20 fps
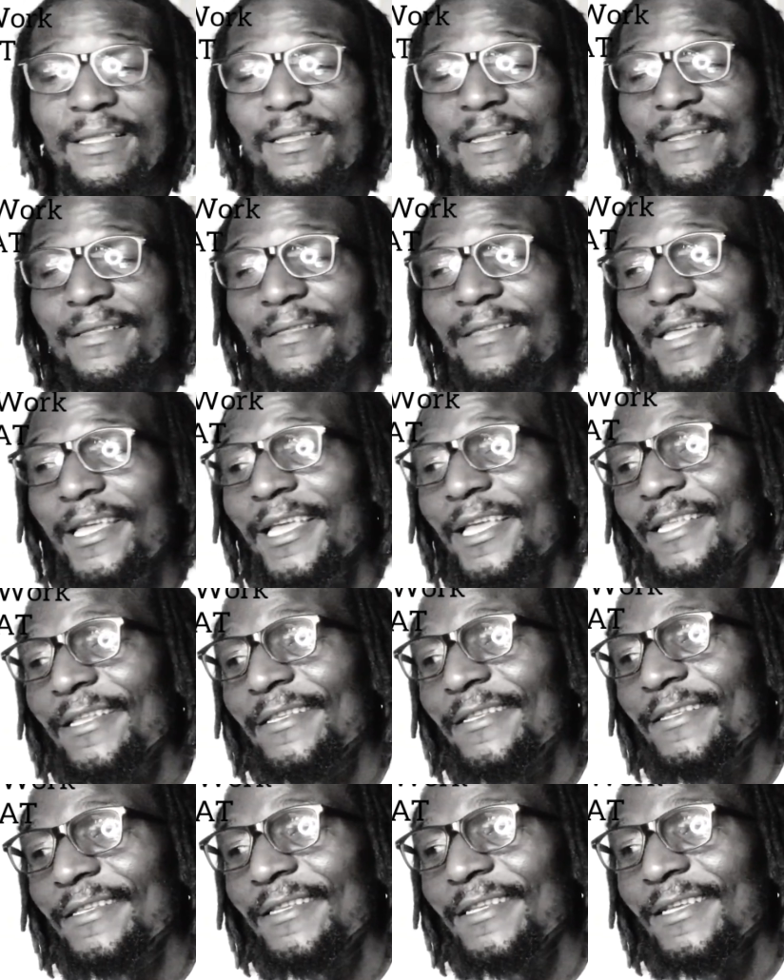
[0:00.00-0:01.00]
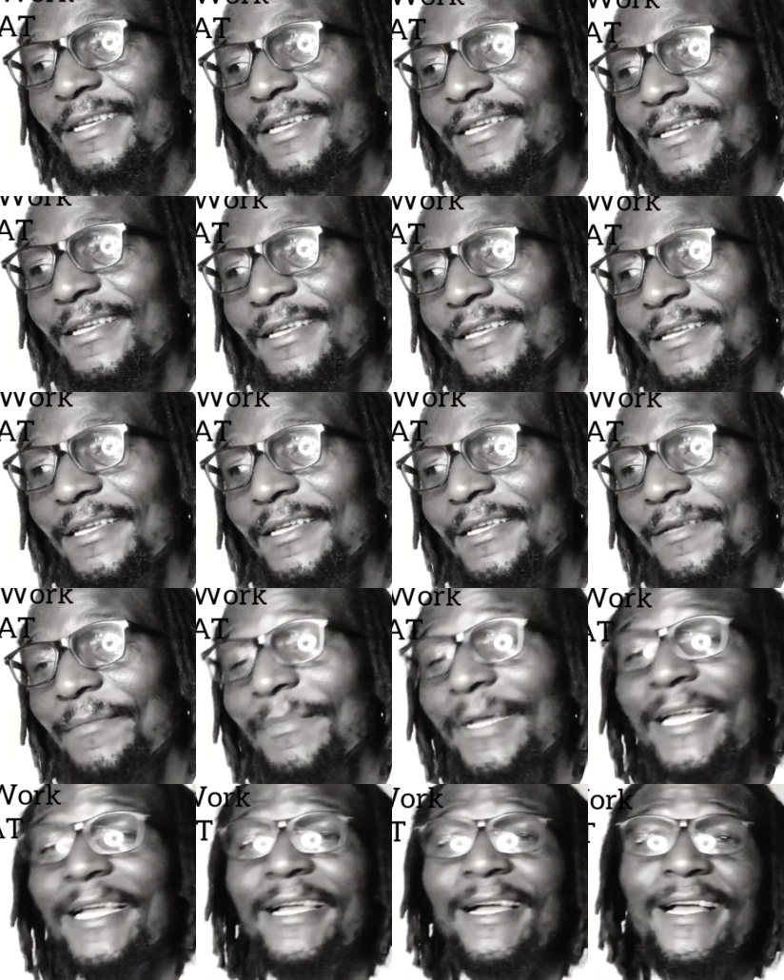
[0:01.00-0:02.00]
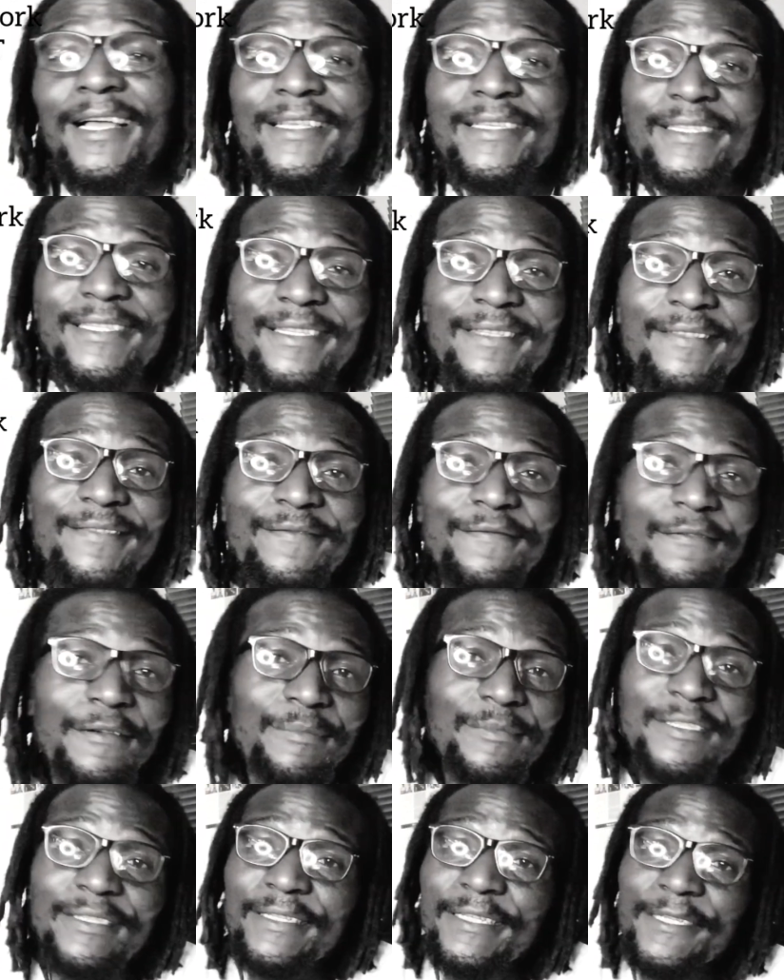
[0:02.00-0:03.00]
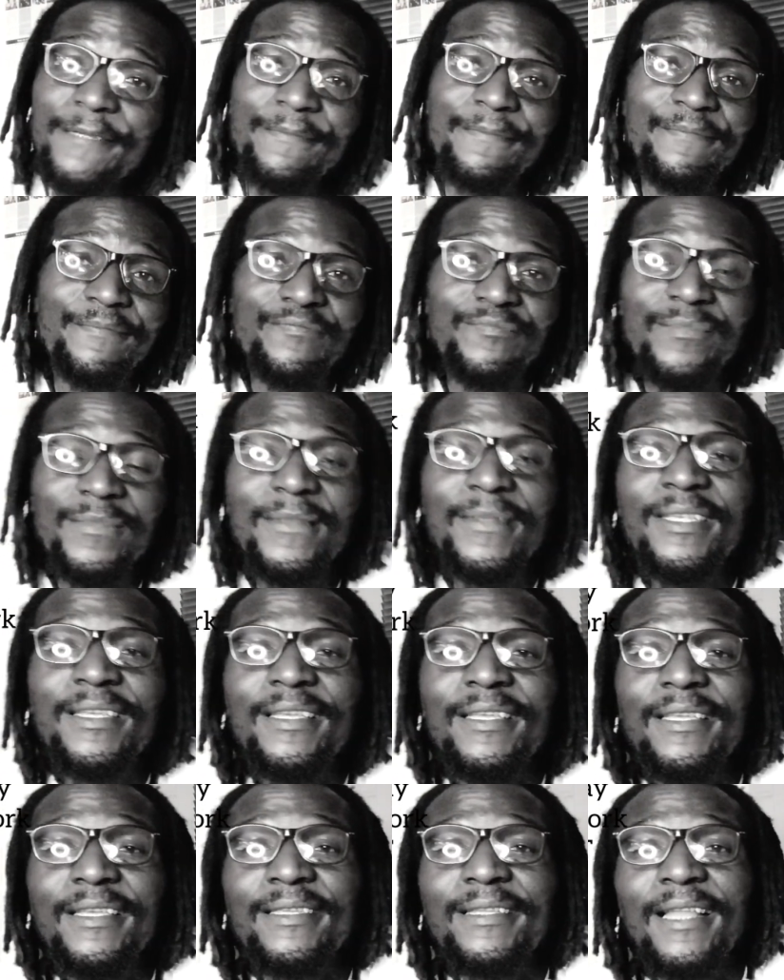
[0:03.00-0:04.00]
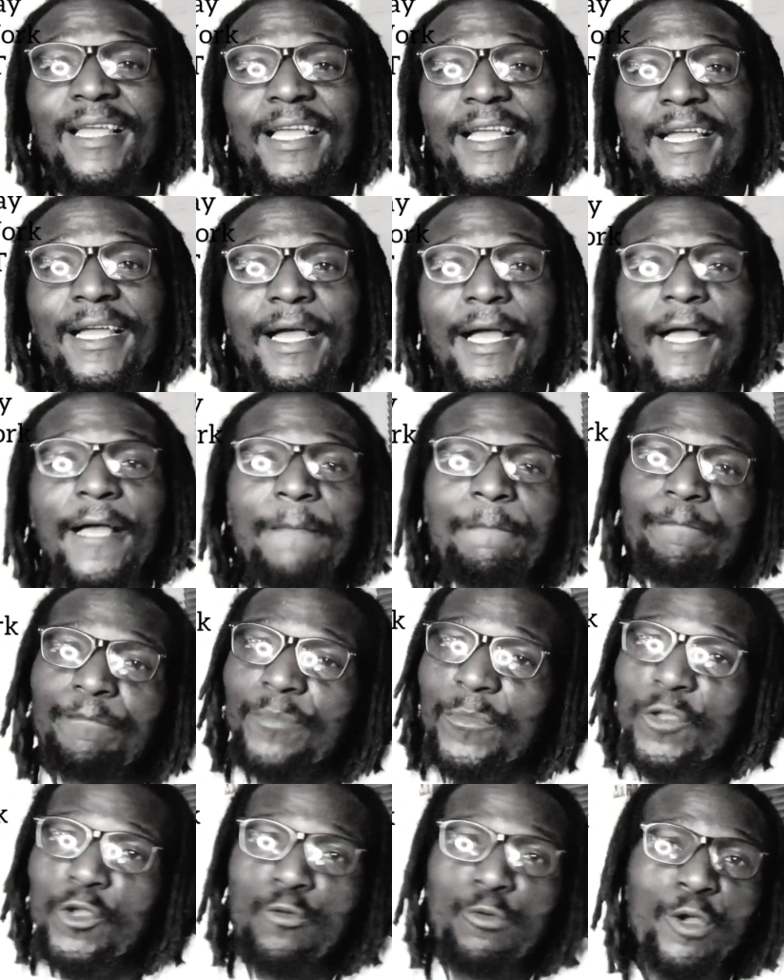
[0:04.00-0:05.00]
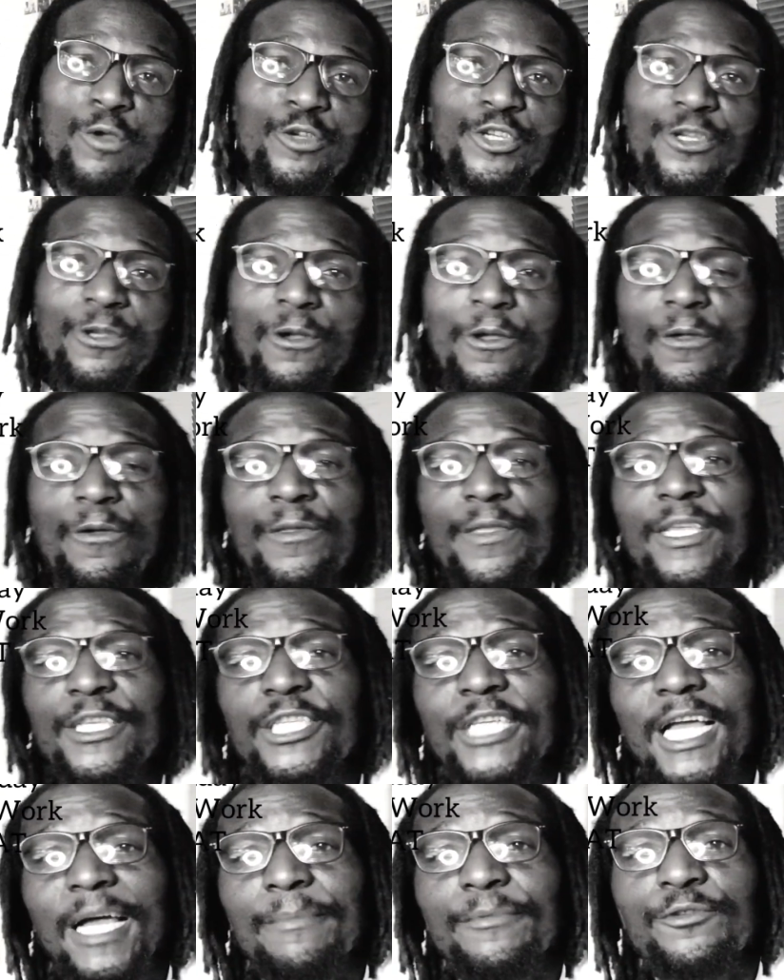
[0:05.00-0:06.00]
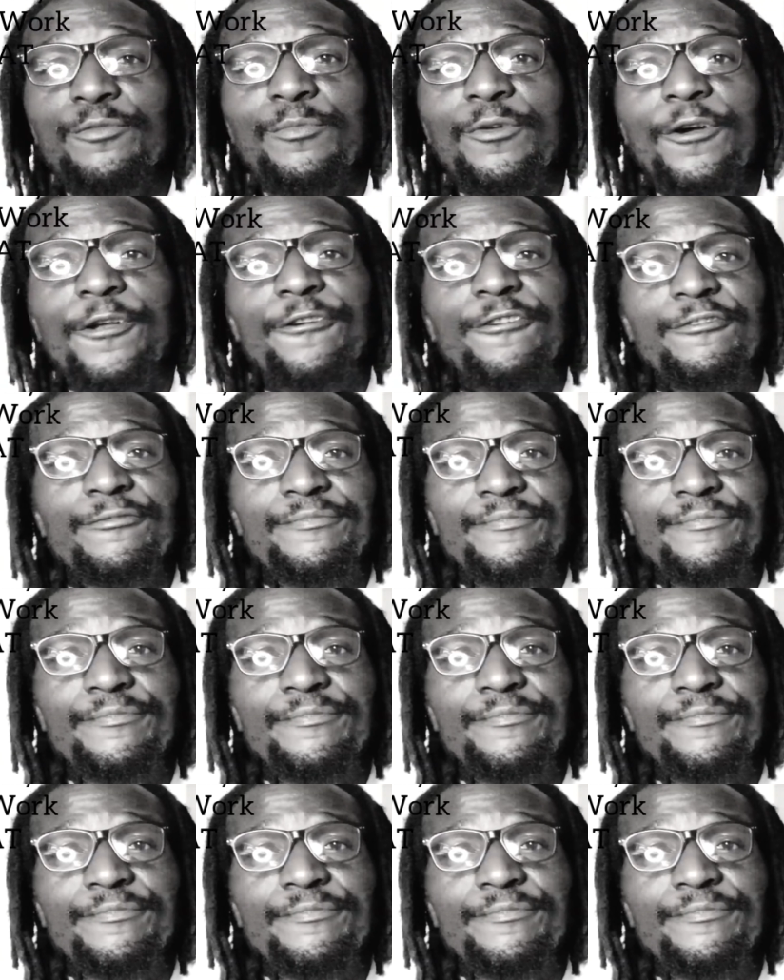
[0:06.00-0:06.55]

Then my cousin from Zim is like, we will show you the job tomorrow.